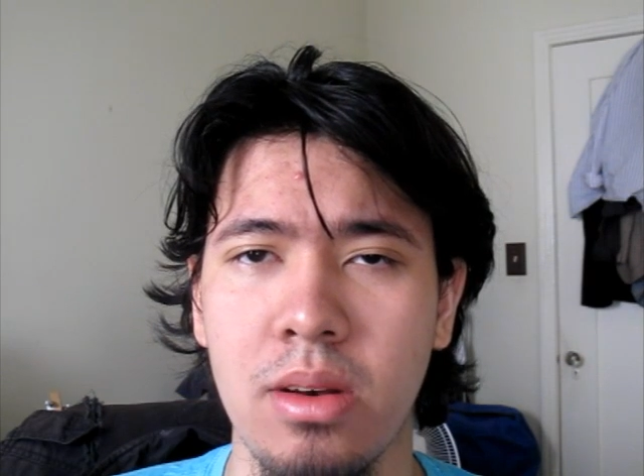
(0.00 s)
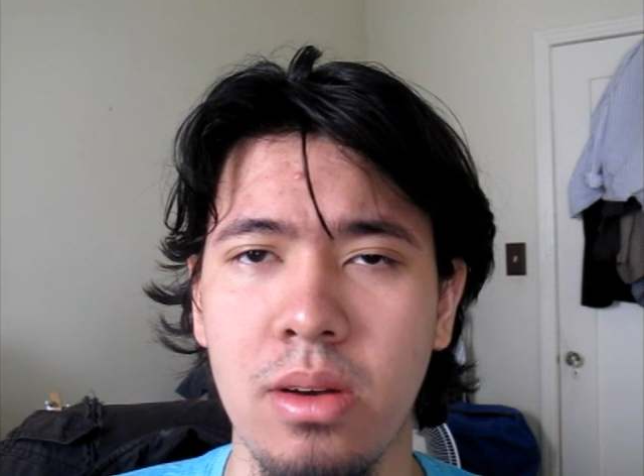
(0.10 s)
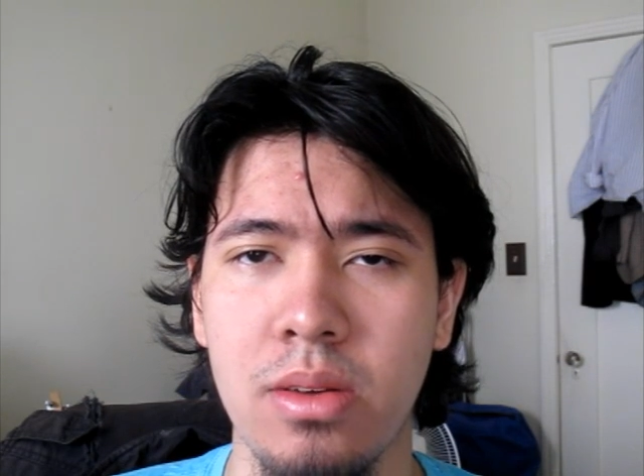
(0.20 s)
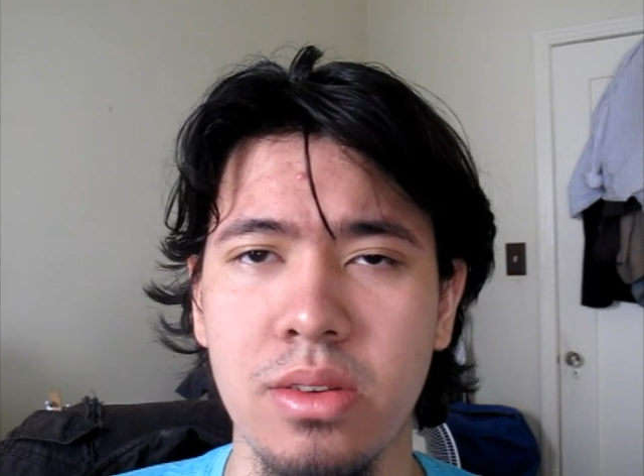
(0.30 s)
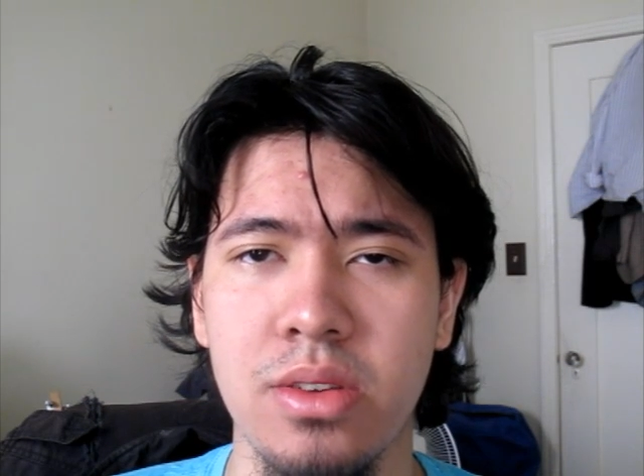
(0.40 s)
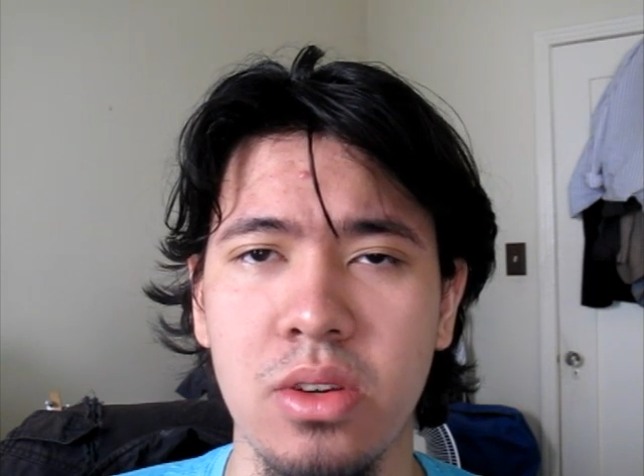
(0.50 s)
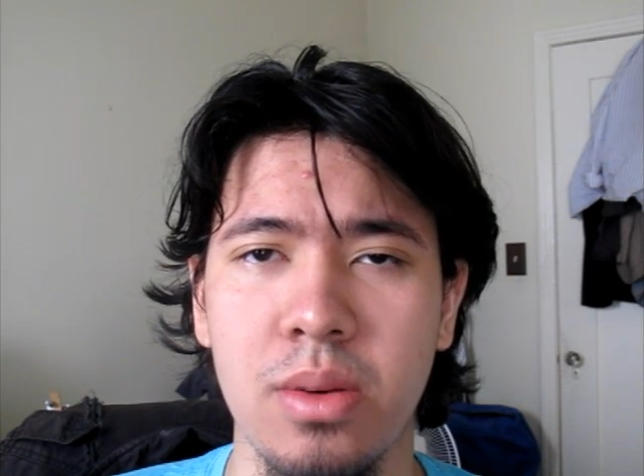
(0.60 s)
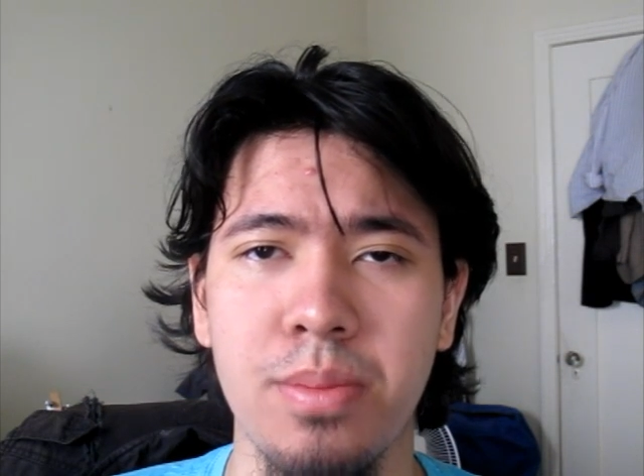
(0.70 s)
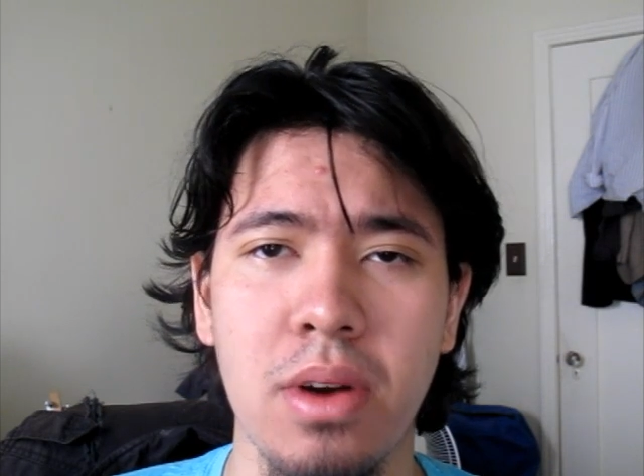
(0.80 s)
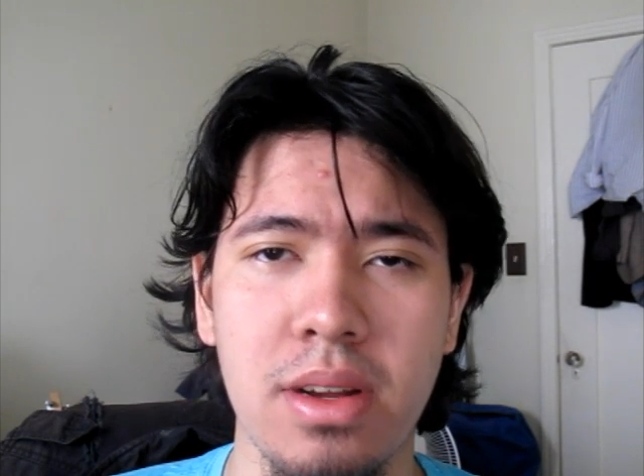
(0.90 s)
news is too
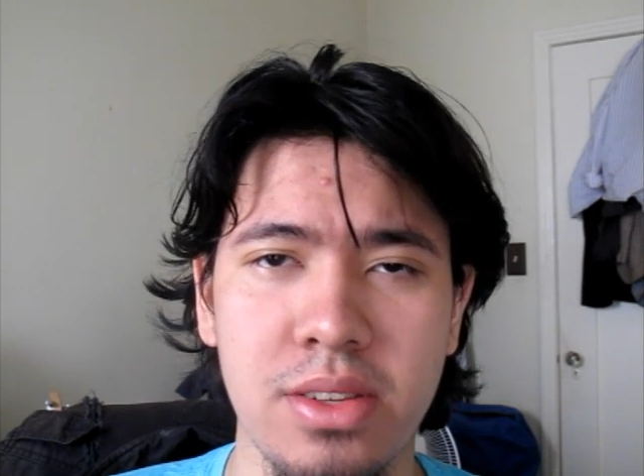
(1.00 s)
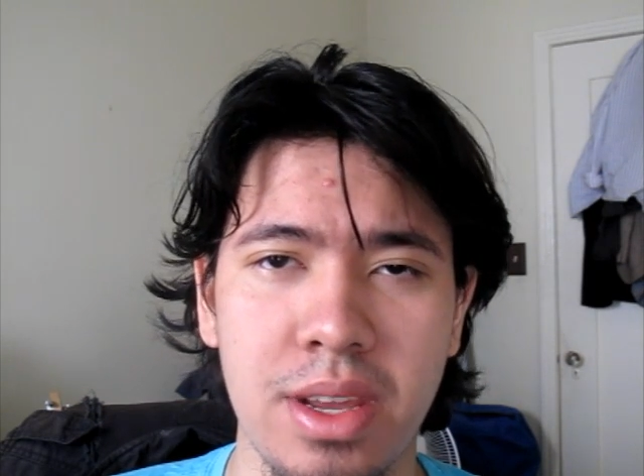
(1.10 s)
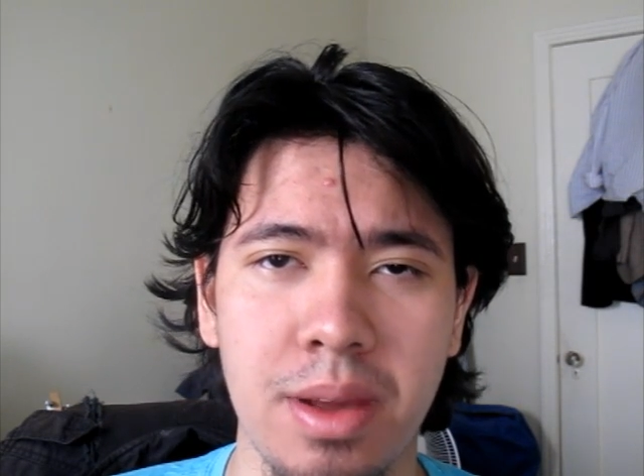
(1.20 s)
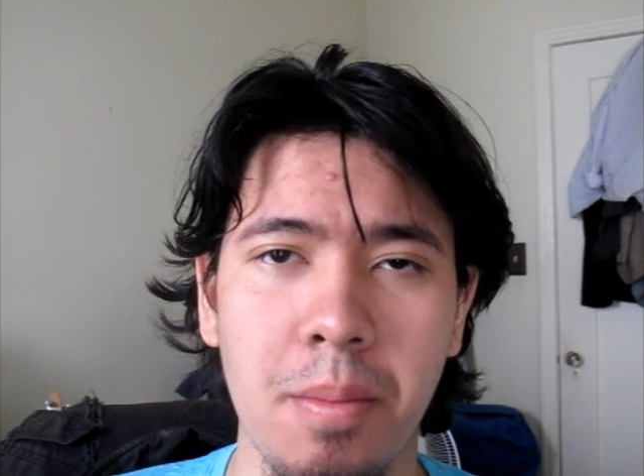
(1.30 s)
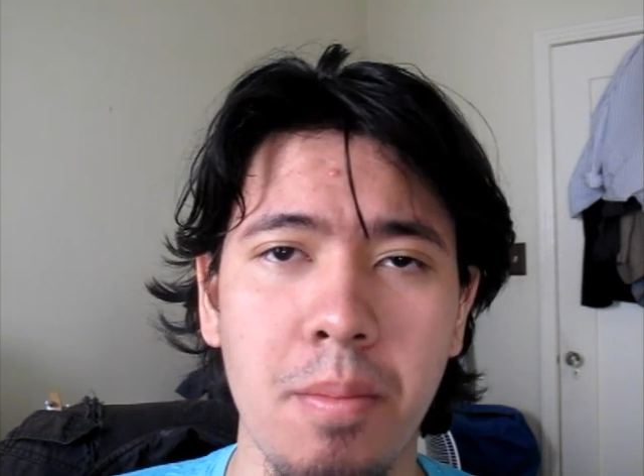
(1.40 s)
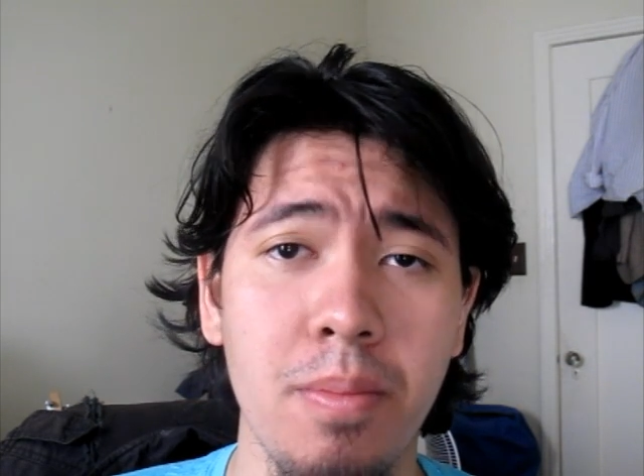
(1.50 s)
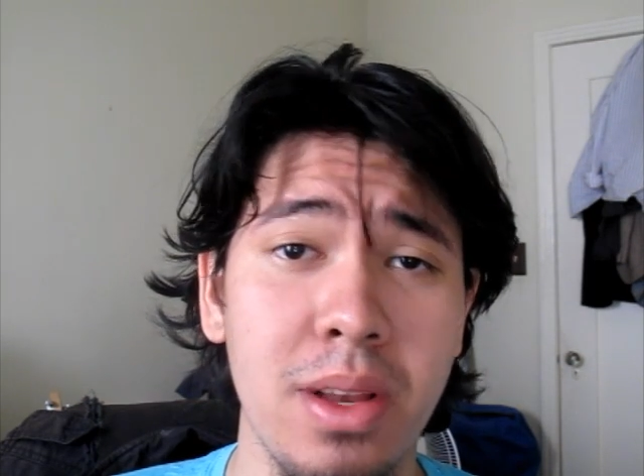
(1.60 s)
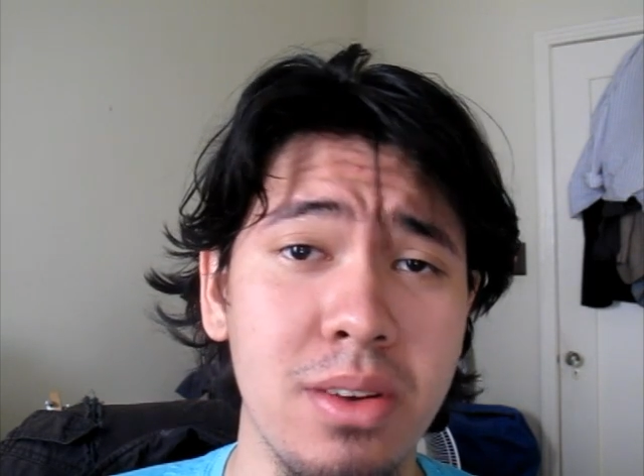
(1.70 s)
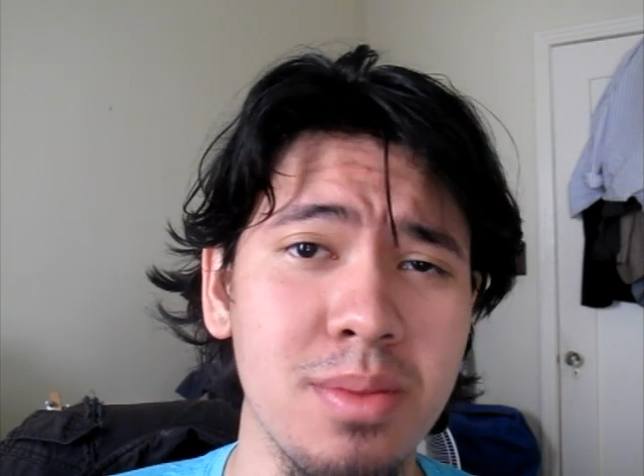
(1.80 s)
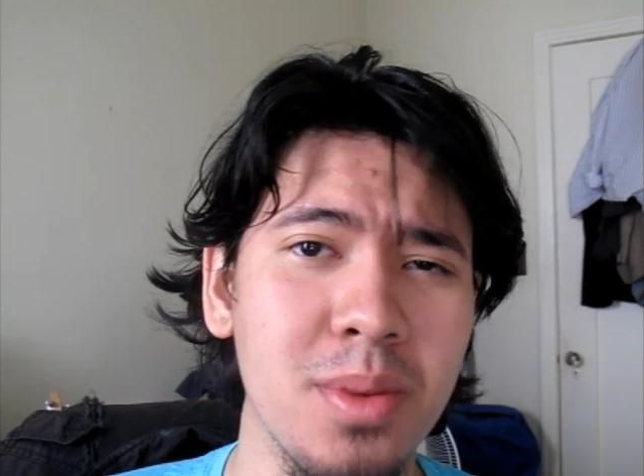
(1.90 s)
depressing,
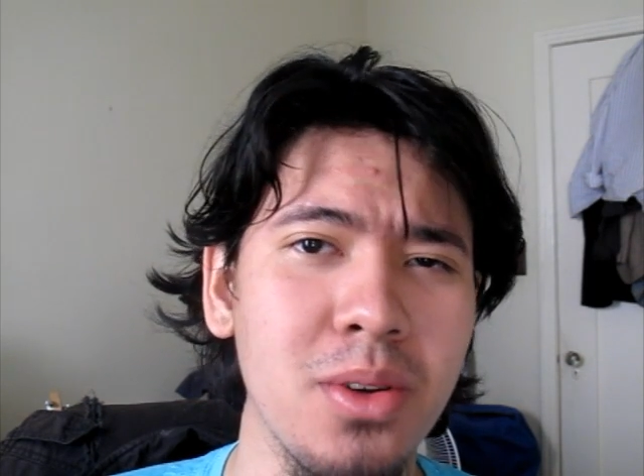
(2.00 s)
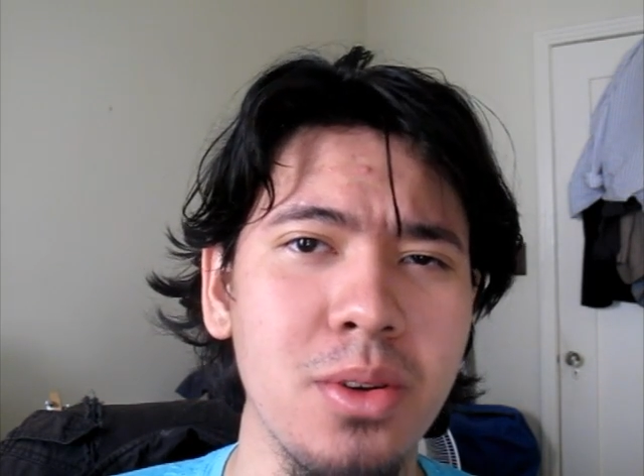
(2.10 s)
here's some good